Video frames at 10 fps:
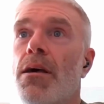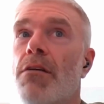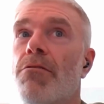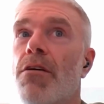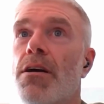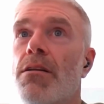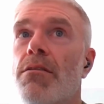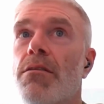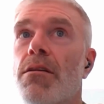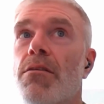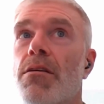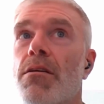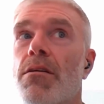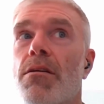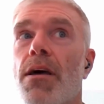I find,
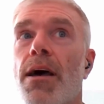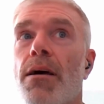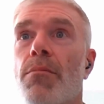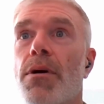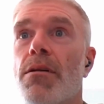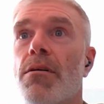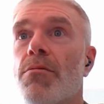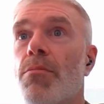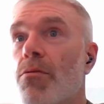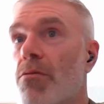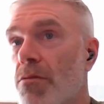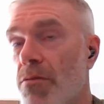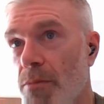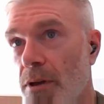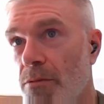and I suppose
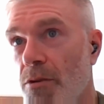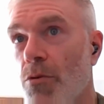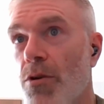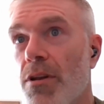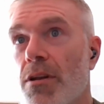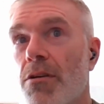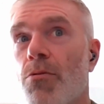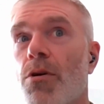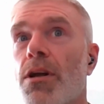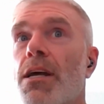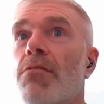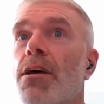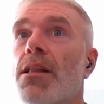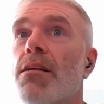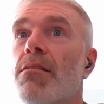sometimes you would in your work, need
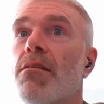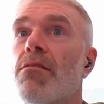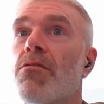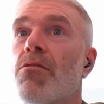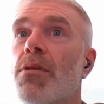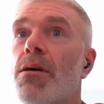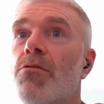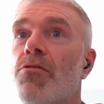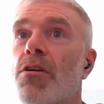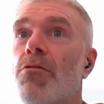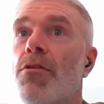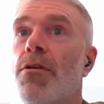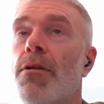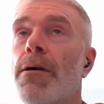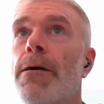like that. There's sometimes
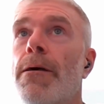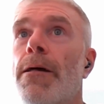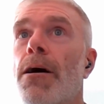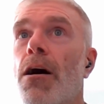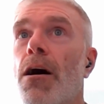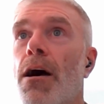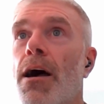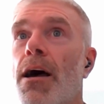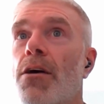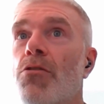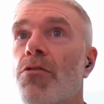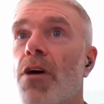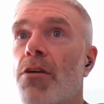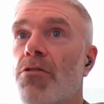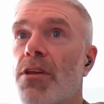children who've
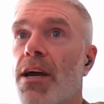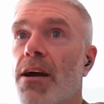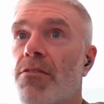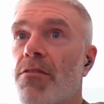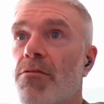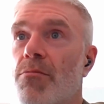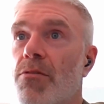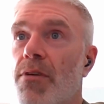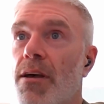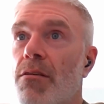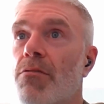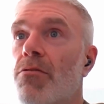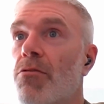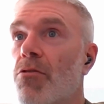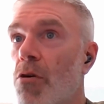gone through the care system
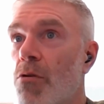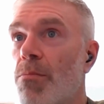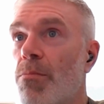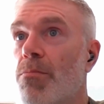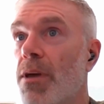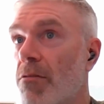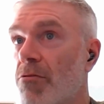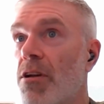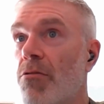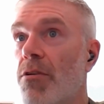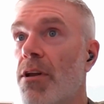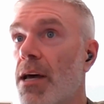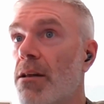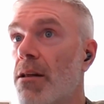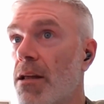themselves, grow up, have children,
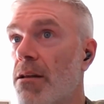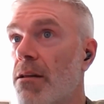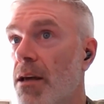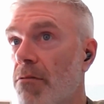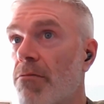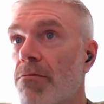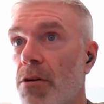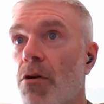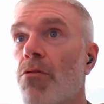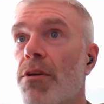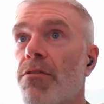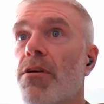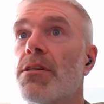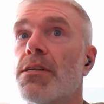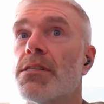and have their own
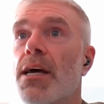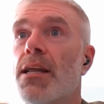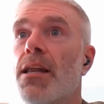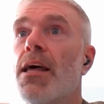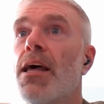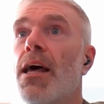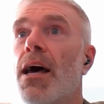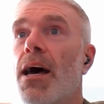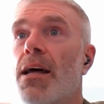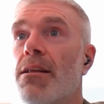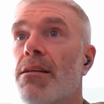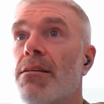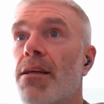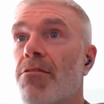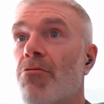difficulties then, and
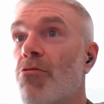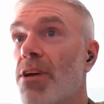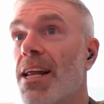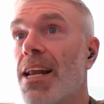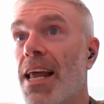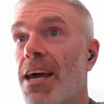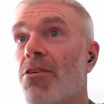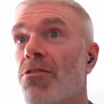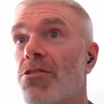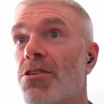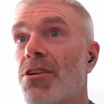that's a really layered